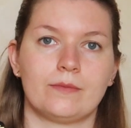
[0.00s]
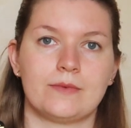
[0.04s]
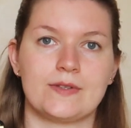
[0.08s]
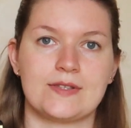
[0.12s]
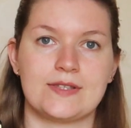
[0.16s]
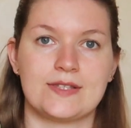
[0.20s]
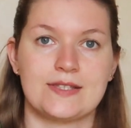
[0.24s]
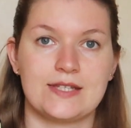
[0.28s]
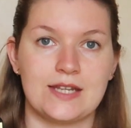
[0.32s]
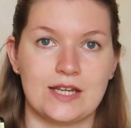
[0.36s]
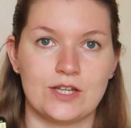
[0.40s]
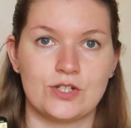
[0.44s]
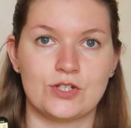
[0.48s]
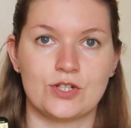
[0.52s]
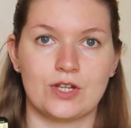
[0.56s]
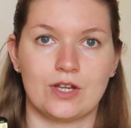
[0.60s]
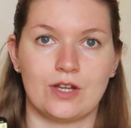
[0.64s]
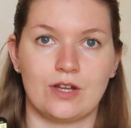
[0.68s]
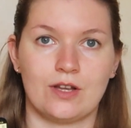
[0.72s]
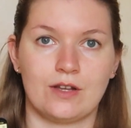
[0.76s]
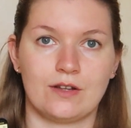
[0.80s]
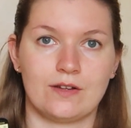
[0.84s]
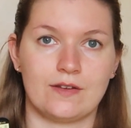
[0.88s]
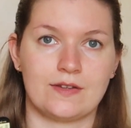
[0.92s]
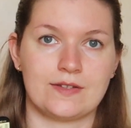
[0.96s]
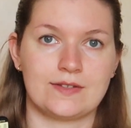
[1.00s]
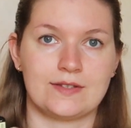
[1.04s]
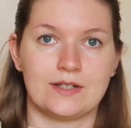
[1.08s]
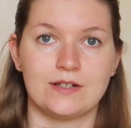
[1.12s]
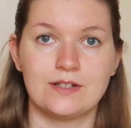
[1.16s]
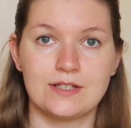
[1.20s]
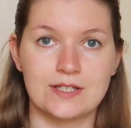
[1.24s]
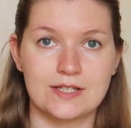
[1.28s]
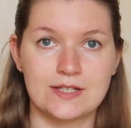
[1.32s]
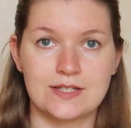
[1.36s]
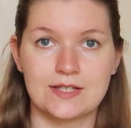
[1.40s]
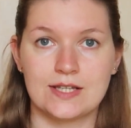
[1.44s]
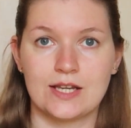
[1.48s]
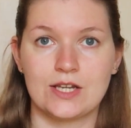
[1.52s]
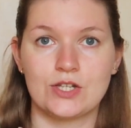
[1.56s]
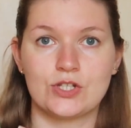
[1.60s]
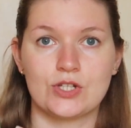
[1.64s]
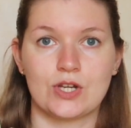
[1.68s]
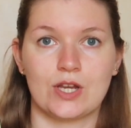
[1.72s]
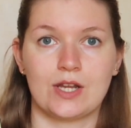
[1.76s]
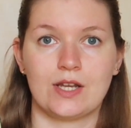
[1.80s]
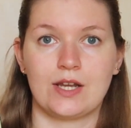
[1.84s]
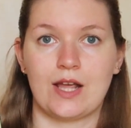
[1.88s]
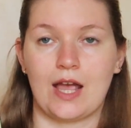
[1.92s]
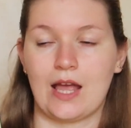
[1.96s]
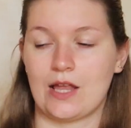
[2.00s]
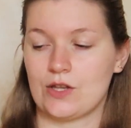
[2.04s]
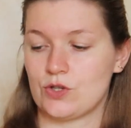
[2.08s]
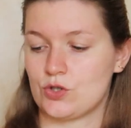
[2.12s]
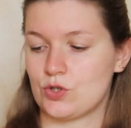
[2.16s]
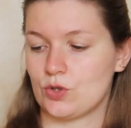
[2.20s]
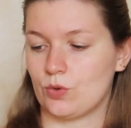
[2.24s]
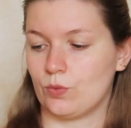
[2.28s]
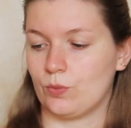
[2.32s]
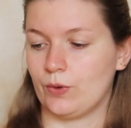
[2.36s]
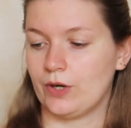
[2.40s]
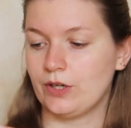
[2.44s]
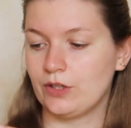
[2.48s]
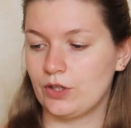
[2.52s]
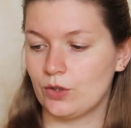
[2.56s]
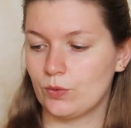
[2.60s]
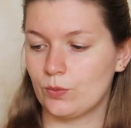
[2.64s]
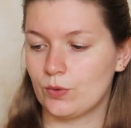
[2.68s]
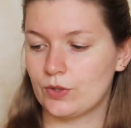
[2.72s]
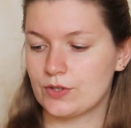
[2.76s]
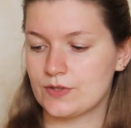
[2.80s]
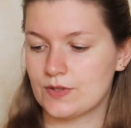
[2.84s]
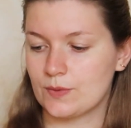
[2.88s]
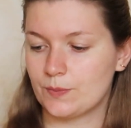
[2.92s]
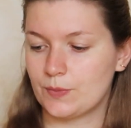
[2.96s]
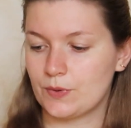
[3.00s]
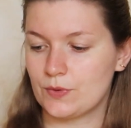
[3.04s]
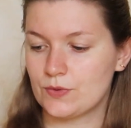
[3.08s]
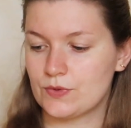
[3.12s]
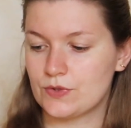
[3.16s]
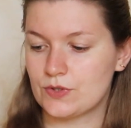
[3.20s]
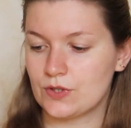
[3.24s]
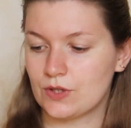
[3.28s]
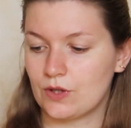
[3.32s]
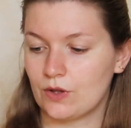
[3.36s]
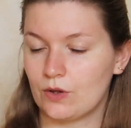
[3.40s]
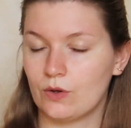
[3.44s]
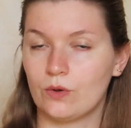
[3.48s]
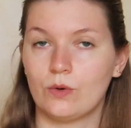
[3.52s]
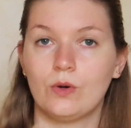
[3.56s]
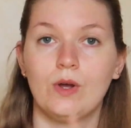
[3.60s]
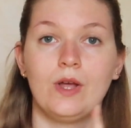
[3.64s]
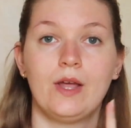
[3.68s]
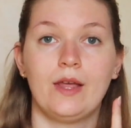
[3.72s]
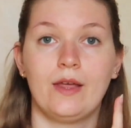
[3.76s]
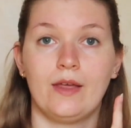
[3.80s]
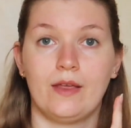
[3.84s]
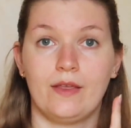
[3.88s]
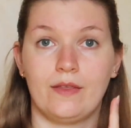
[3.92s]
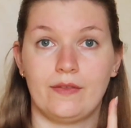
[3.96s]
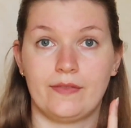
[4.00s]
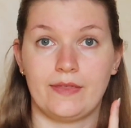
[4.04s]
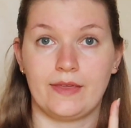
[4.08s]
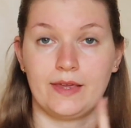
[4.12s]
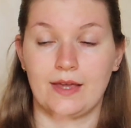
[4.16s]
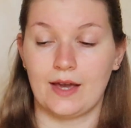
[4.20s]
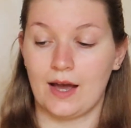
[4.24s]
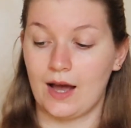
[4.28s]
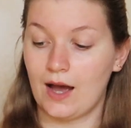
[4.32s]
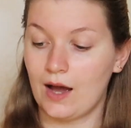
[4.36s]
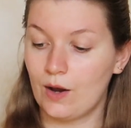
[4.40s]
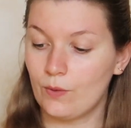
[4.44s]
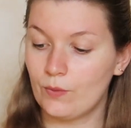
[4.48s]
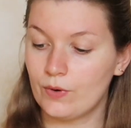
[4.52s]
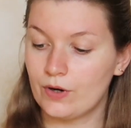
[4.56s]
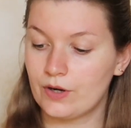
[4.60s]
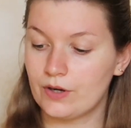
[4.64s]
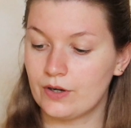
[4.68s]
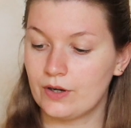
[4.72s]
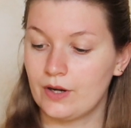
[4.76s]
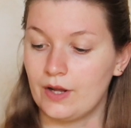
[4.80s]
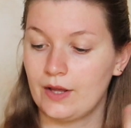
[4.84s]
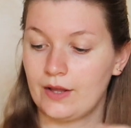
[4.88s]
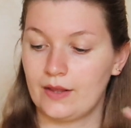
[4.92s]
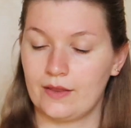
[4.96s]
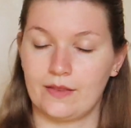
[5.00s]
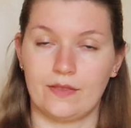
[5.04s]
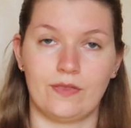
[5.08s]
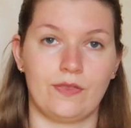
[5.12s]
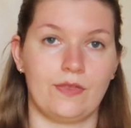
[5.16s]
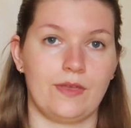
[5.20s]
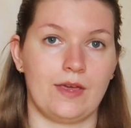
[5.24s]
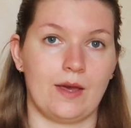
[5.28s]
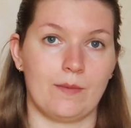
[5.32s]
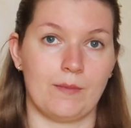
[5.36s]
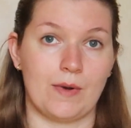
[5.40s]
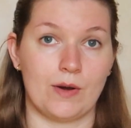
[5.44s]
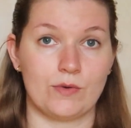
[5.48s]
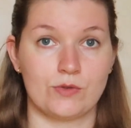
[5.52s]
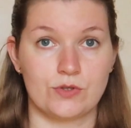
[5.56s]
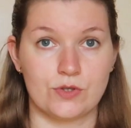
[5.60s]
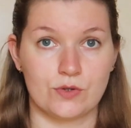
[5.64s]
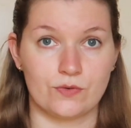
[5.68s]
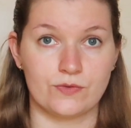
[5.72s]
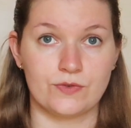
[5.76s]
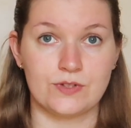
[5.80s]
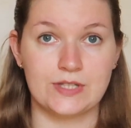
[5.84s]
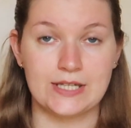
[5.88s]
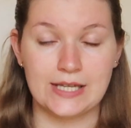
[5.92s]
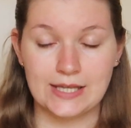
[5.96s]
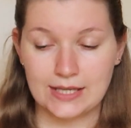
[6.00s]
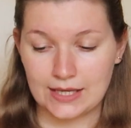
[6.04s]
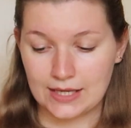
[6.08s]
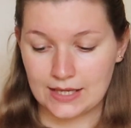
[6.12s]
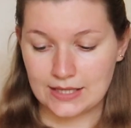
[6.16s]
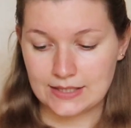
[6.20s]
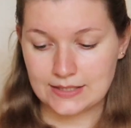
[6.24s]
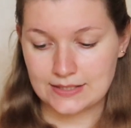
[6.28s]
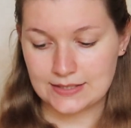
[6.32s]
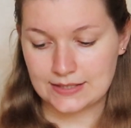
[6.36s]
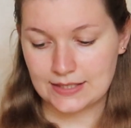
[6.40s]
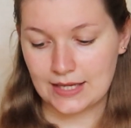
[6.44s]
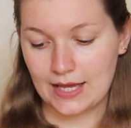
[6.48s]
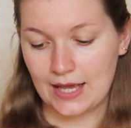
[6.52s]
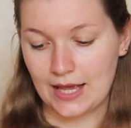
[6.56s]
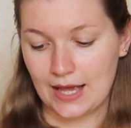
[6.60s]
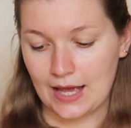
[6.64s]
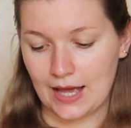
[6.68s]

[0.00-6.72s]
station, starting station, and to where you were supposed to go, the hour, the amount of tickets,